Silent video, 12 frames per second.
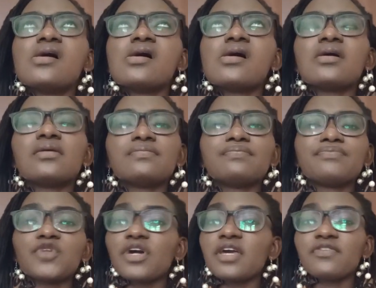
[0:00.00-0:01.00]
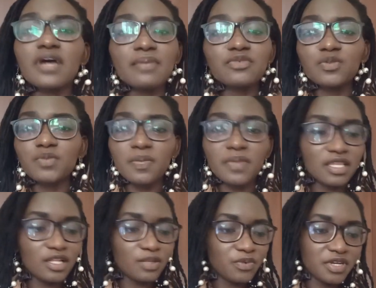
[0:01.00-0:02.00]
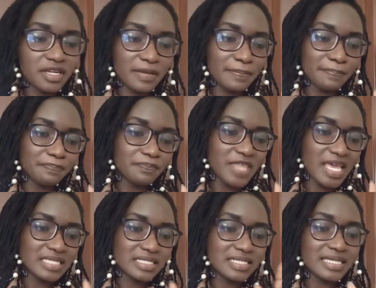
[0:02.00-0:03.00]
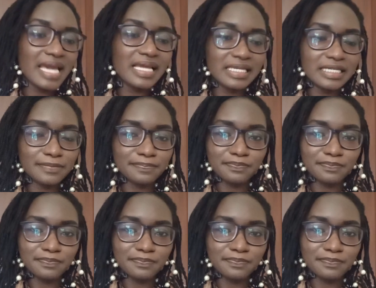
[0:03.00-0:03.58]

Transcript: Okay, if it comes to my mind, I'll bring it up. Next, styling.